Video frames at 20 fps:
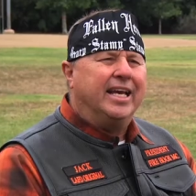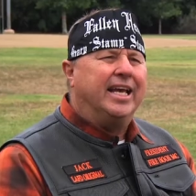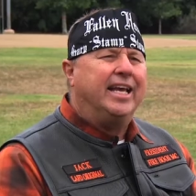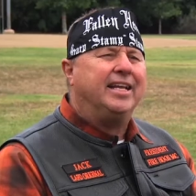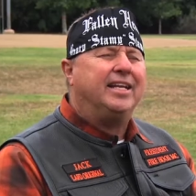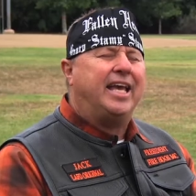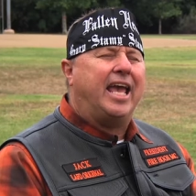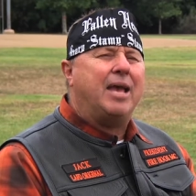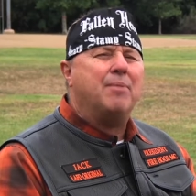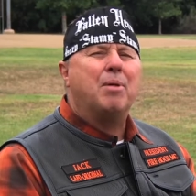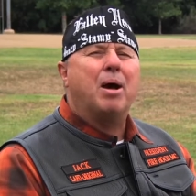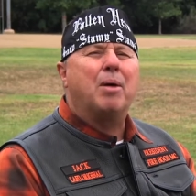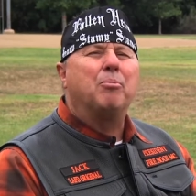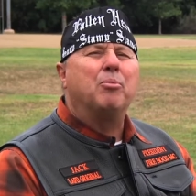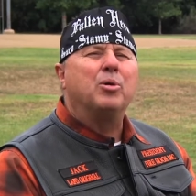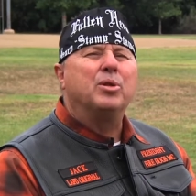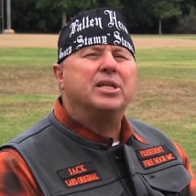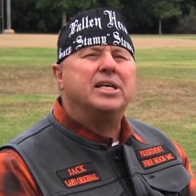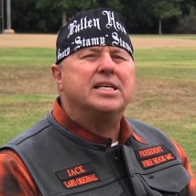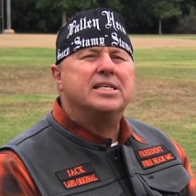He came
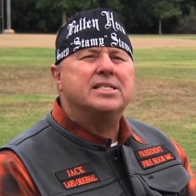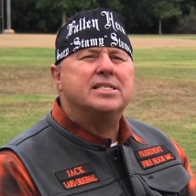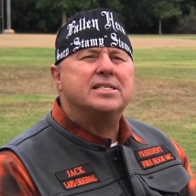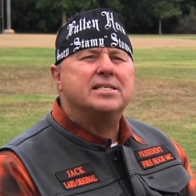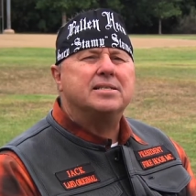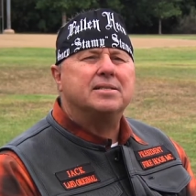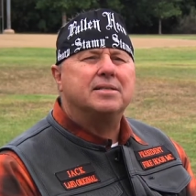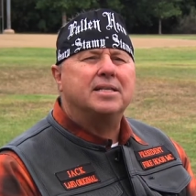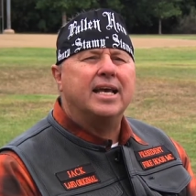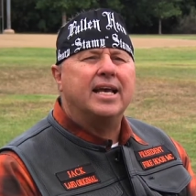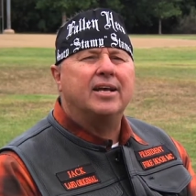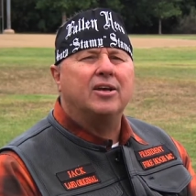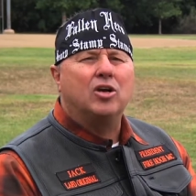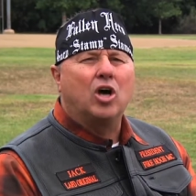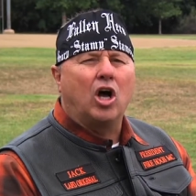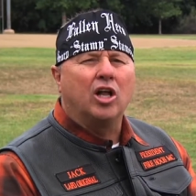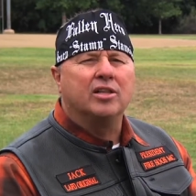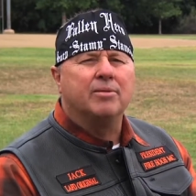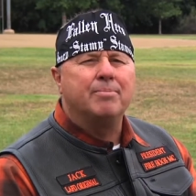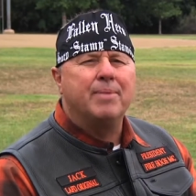up with this thing
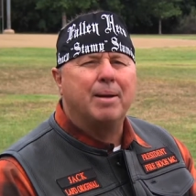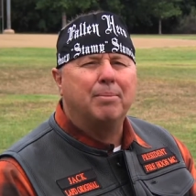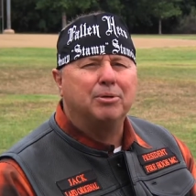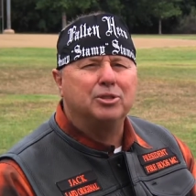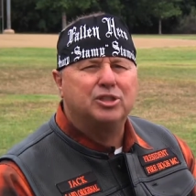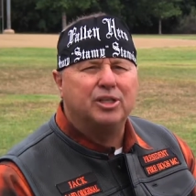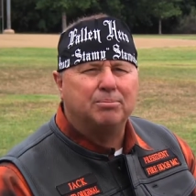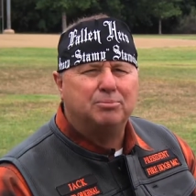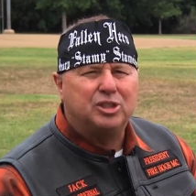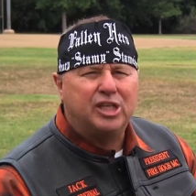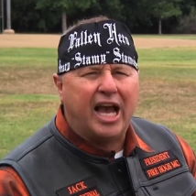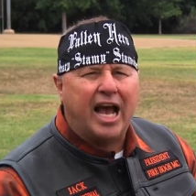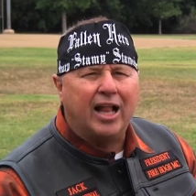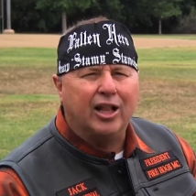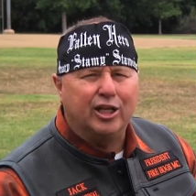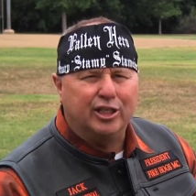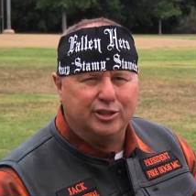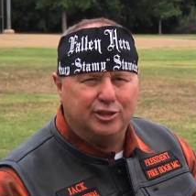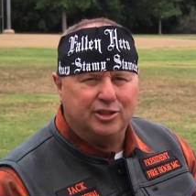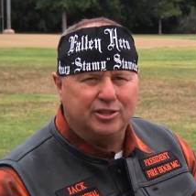called the Membership
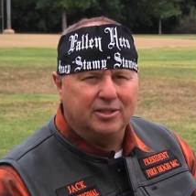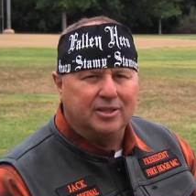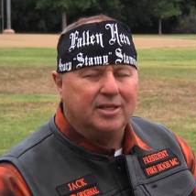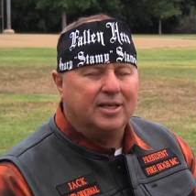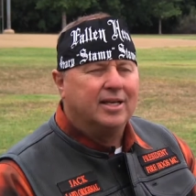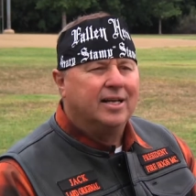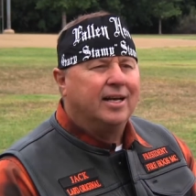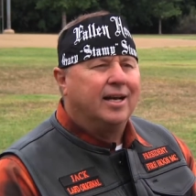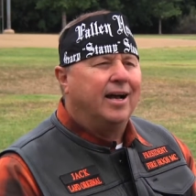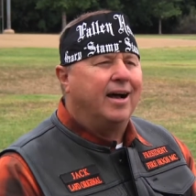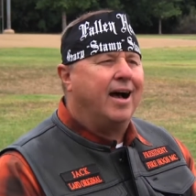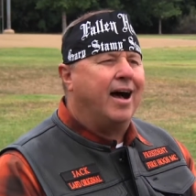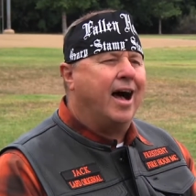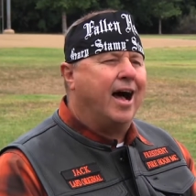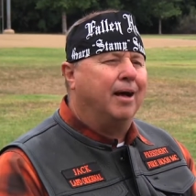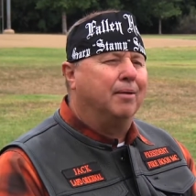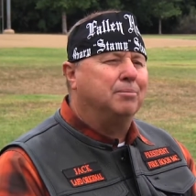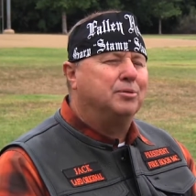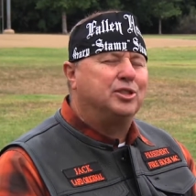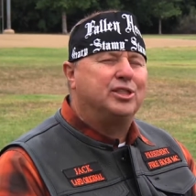Challenge.
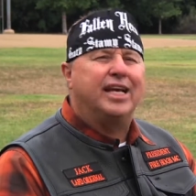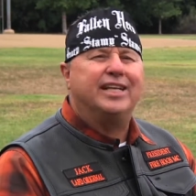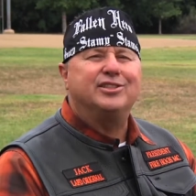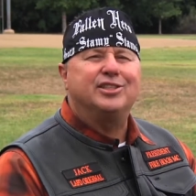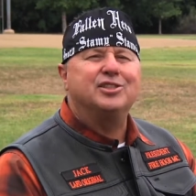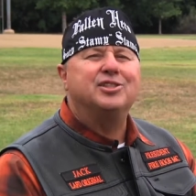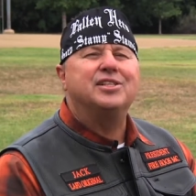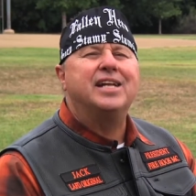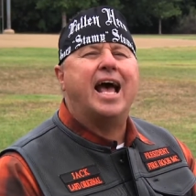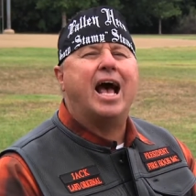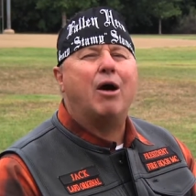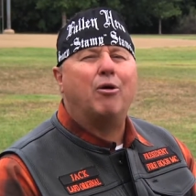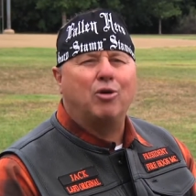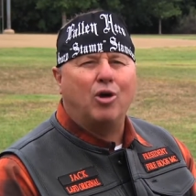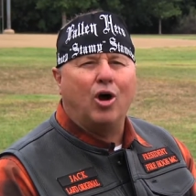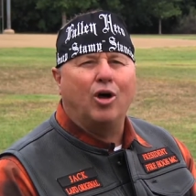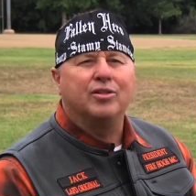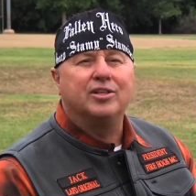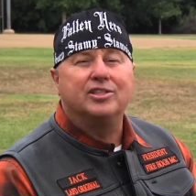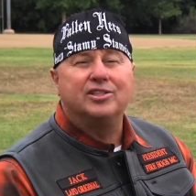Uh, since it's now
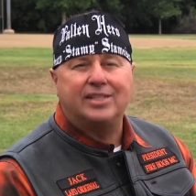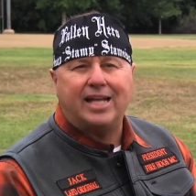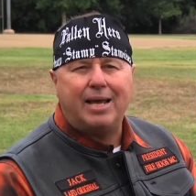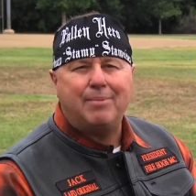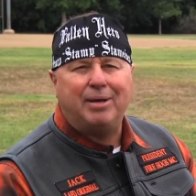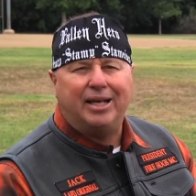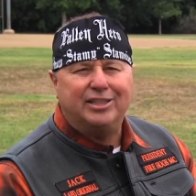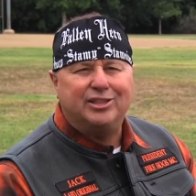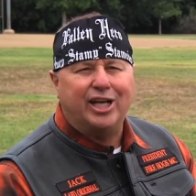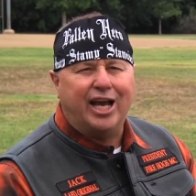called the Stamy